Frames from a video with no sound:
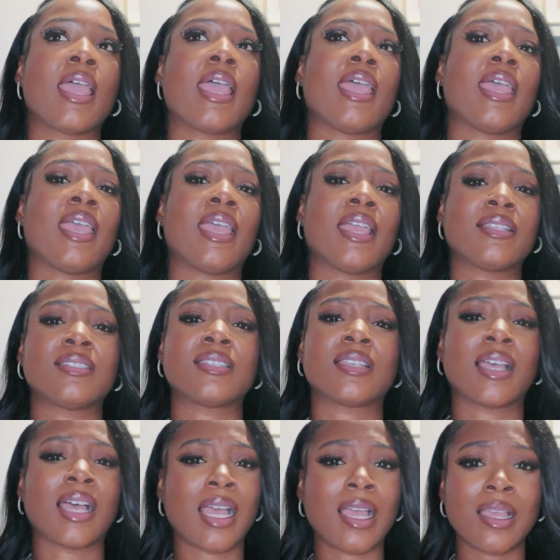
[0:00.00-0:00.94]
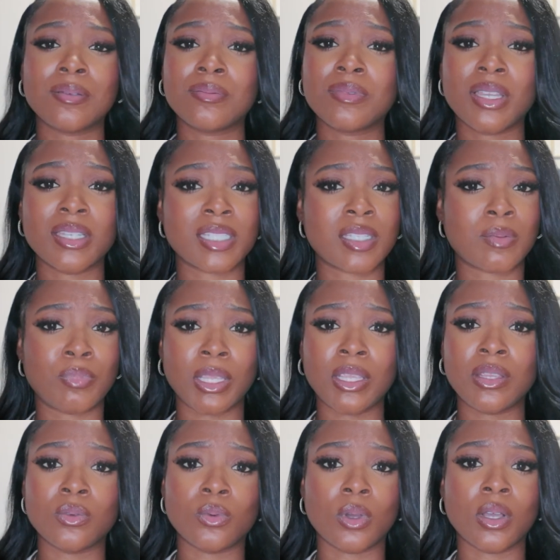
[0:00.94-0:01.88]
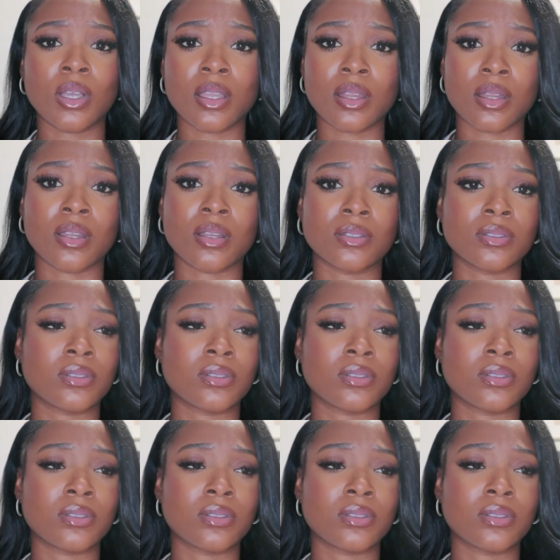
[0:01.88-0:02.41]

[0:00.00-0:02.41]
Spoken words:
and I'm a speed walker.